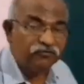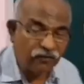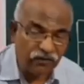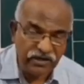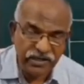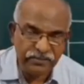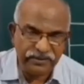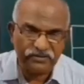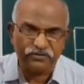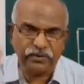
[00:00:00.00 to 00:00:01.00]
4
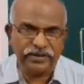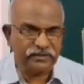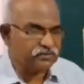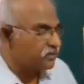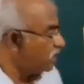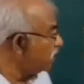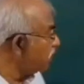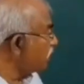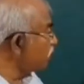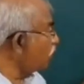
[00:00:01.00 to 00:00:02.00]
neighbouring squares.
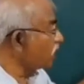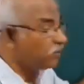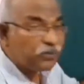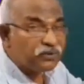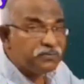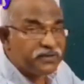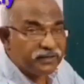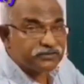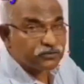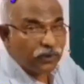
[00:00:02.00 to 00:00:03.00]
And what about the
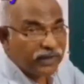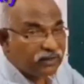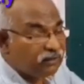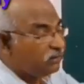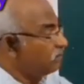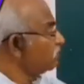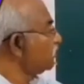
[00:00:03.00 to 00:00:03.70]
middle square?